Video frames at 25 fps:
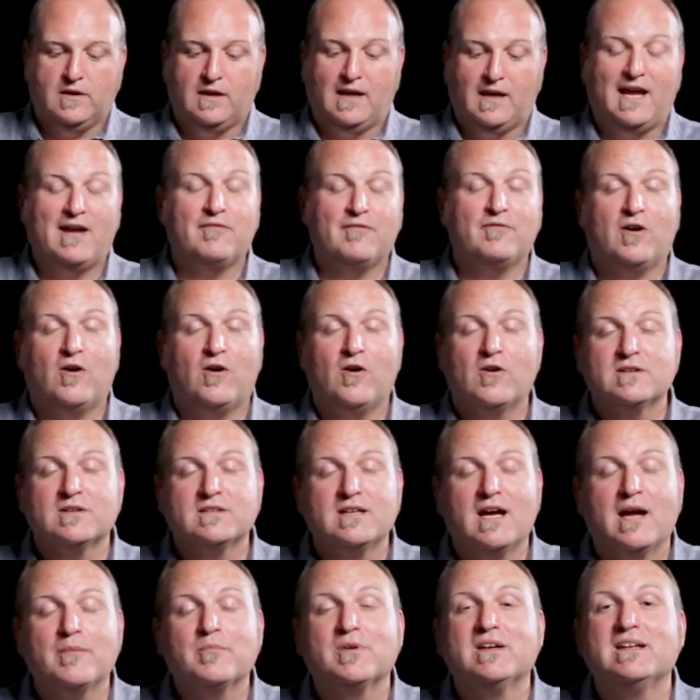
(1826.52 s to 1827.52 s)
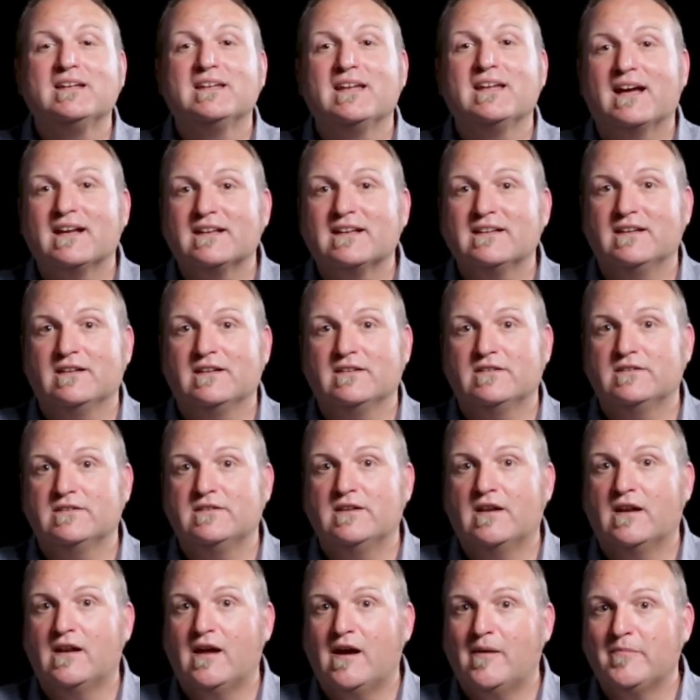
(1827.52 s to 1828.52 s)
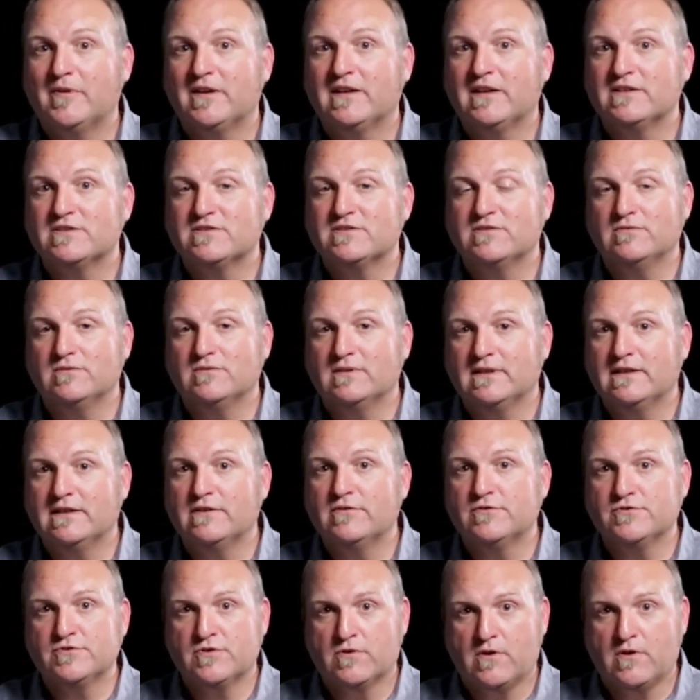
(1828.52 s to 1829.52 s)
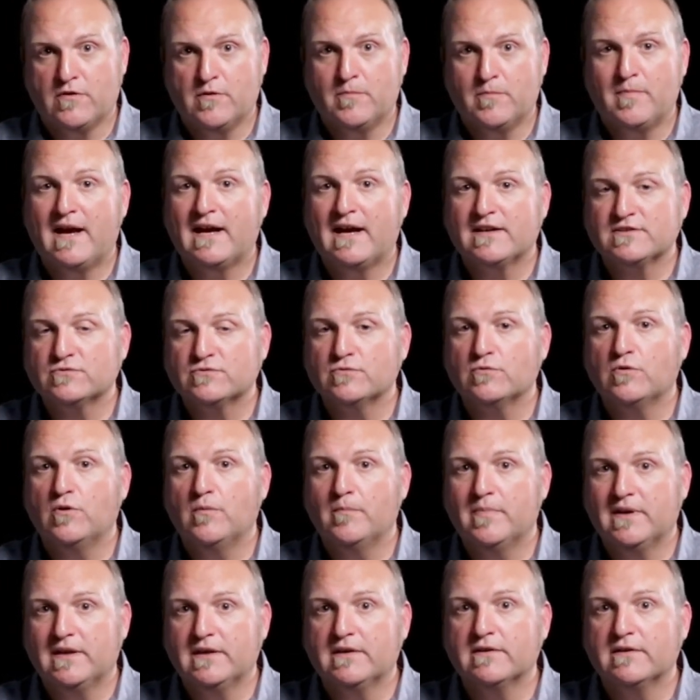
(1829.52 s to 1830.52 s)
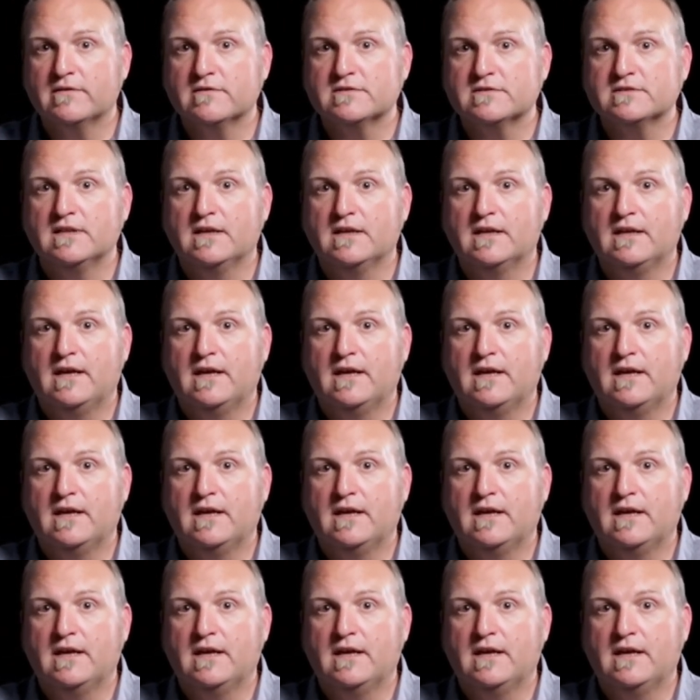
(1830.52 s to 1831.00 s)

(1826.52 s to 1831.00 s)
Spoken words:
going to have a hard time connecting to denominational leaders or other pastoral peers.